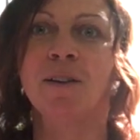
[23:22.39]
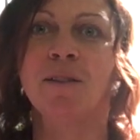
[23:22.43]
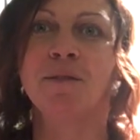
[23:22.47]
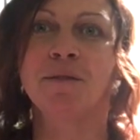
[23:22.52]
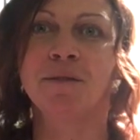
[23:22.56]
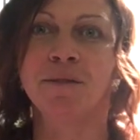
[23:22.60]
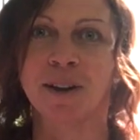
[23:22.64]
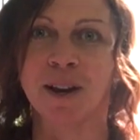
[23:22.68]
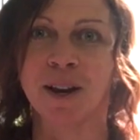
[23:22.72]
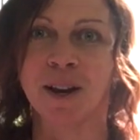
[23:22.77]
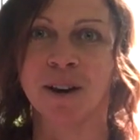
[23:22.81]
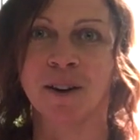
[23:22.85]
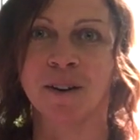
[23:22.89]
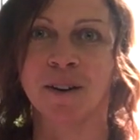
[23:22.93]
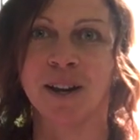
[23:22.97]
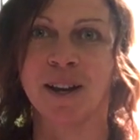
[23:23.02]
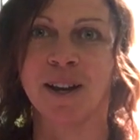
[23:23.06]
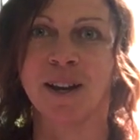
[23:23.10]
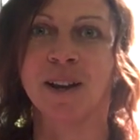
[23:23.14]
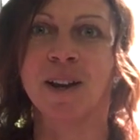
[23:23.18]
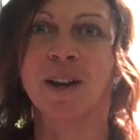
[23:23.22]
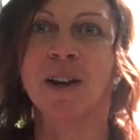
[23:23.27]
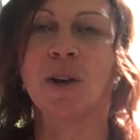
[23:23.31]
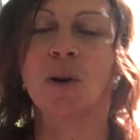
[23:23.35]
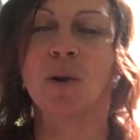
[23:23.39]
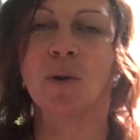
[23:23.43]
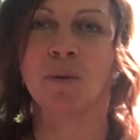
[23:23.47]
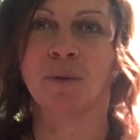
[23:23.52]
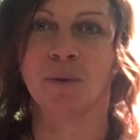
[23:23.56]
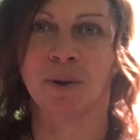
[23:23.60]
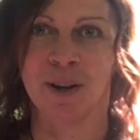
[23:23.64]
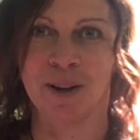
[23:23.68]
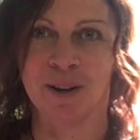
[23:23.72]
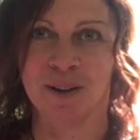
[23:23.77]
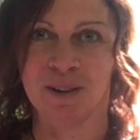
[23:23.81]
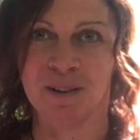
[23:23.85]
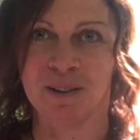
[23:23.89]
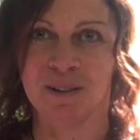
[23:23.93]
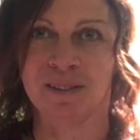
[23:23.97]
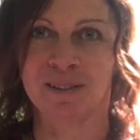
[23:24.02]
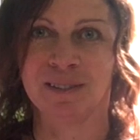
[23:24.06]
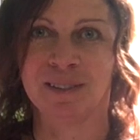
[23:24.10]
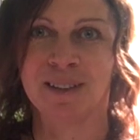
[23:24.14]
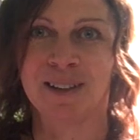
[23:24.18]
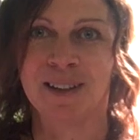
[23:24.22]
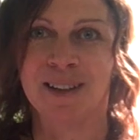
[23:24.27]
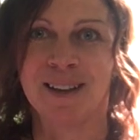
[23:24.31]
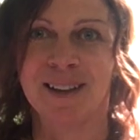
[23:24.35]
very real.
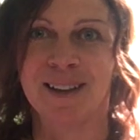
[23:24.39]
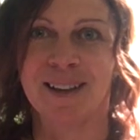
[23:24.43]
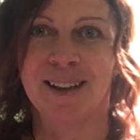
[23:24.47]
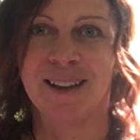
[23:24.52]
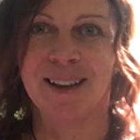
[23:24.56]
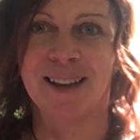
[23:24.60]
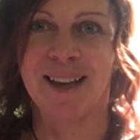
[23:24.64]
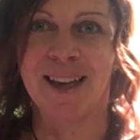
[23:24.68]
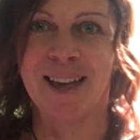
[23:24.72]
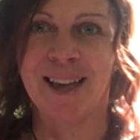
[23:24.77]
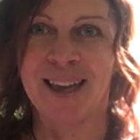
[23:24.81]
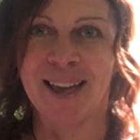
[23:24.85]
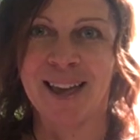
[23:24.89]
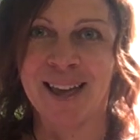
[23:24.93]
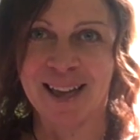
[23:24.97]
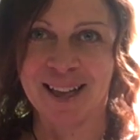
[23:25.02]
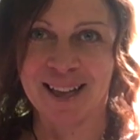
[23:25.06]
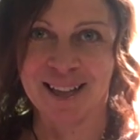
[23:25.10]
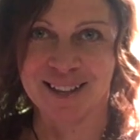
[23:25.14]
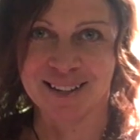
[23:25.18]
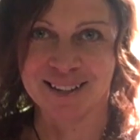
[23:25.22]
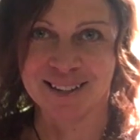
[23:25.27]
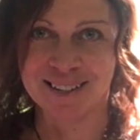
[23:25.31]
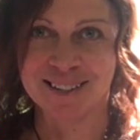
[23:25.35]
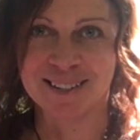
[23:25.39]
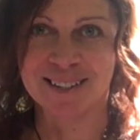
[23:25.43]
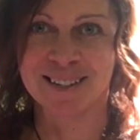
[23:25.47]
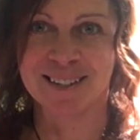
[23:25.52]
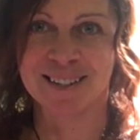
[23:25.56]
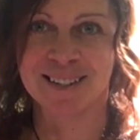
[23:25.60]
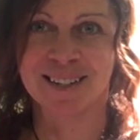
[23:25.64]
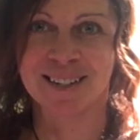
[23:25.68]
And